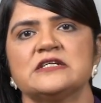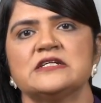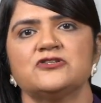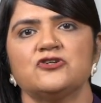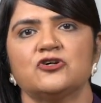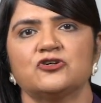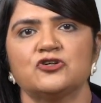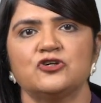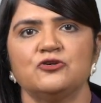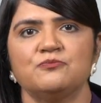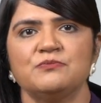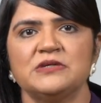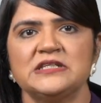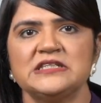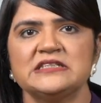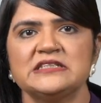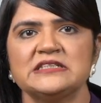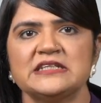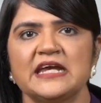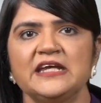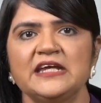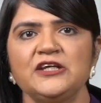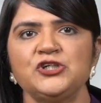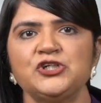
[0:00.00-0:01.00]

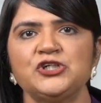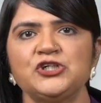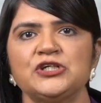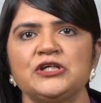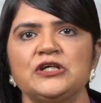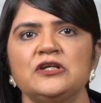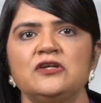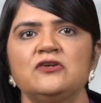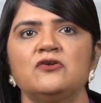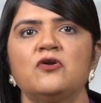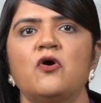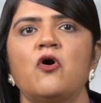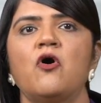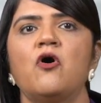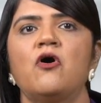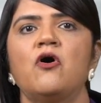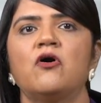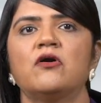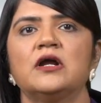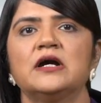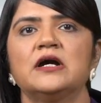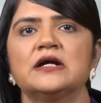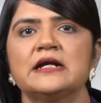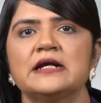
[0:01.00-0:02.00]
documentation
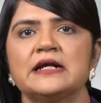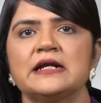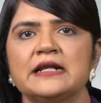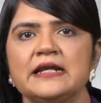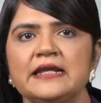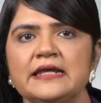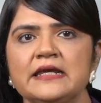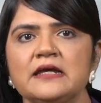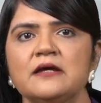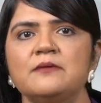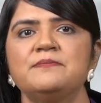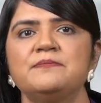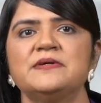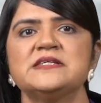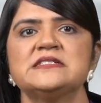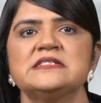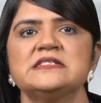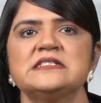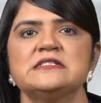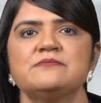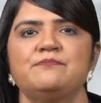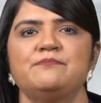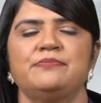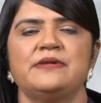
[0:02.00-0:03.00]
or a clear
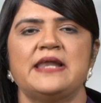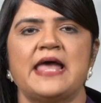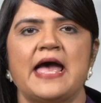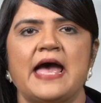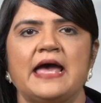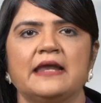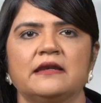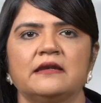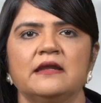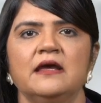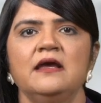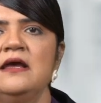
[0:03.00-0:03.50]
business plan